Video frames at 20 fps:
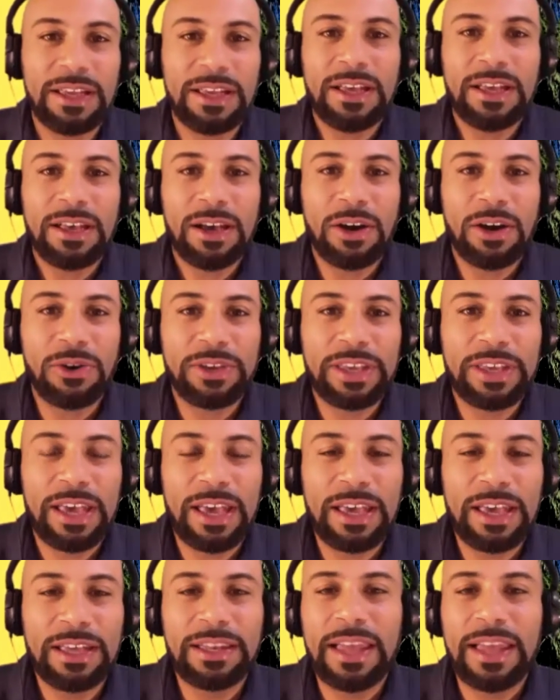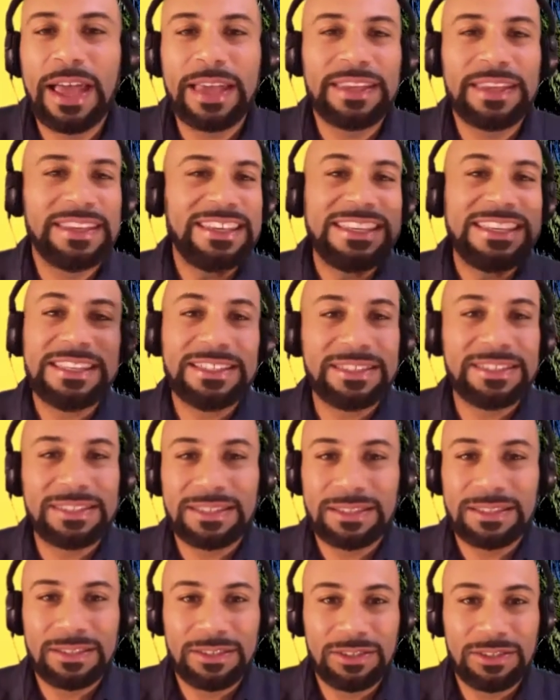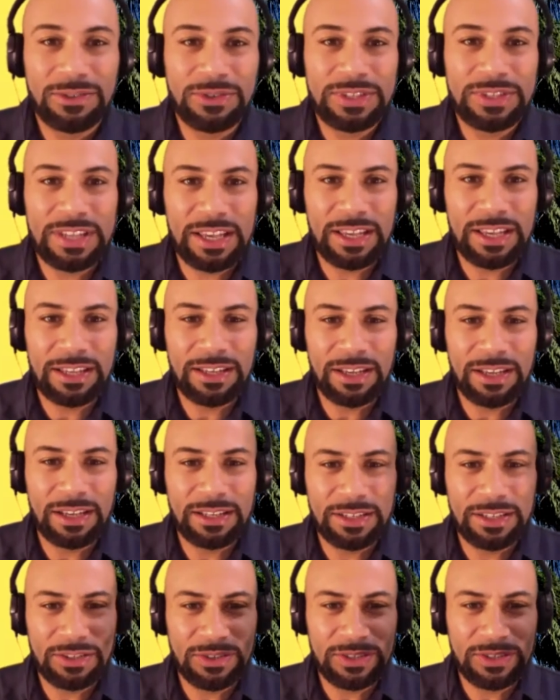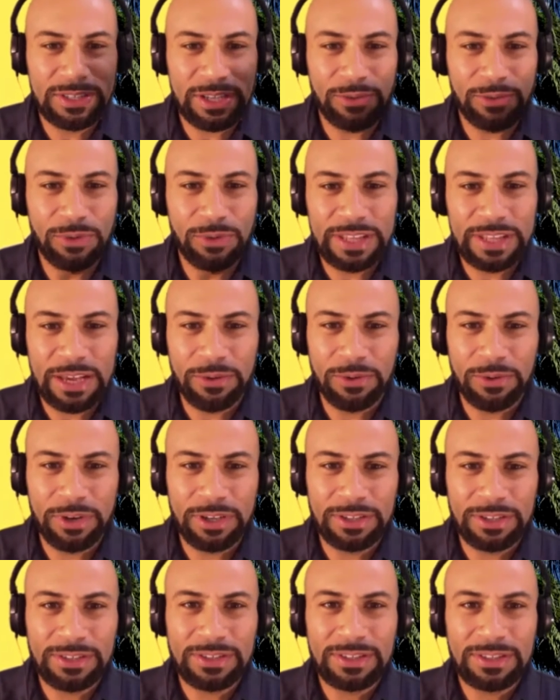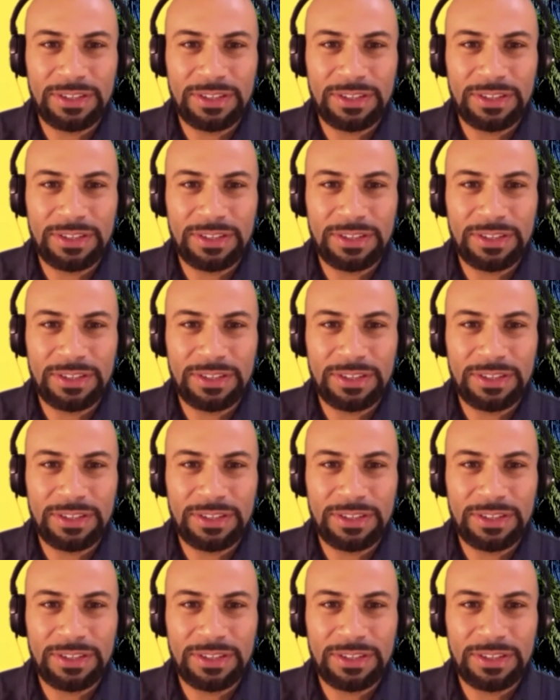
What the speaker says: okay, like eat. You said, did you say what that was?